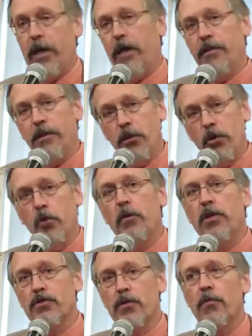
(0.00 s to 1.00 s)
And I think
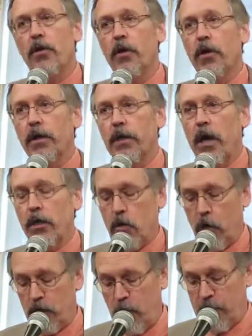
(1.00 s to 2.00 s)
humanism got
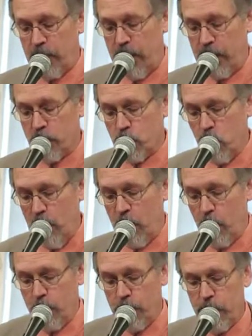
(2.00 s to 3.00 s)
caught up in that as
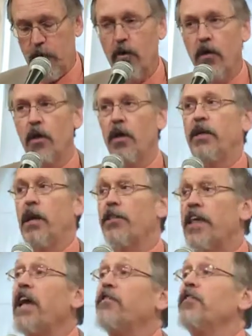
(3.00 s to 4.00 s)
well. Now,
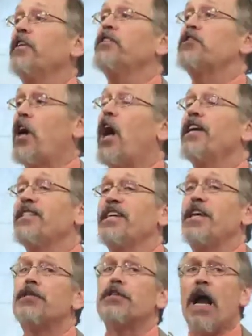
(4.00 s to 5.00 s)
thankfully, science
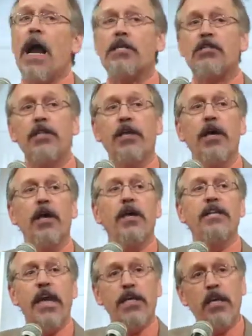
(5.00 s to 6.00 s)
is
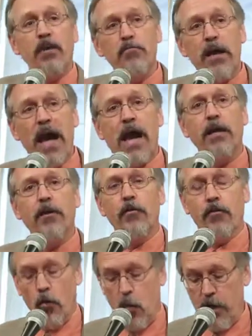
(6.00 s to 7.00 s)
actually taking
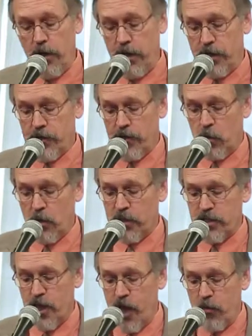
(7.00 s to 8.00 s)
back the oneness. There was
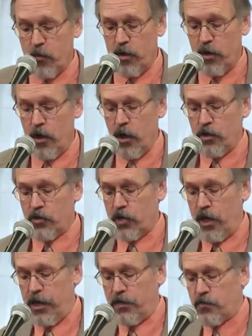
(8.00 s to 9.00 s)
a time where
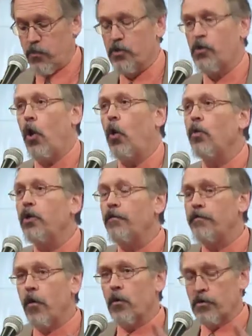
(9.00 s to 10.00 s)
science was only
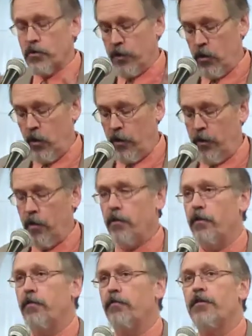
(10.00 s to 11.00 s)
focusing on
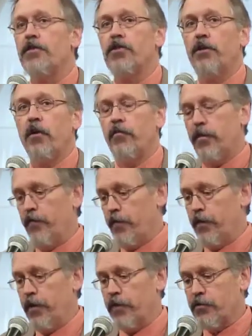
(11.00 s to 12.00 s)
the division of the
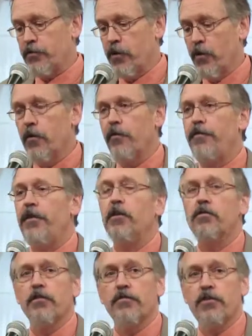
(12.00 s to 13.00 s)
various
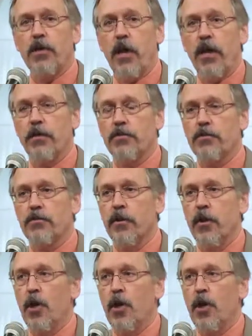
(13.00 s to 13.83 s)
fields of science.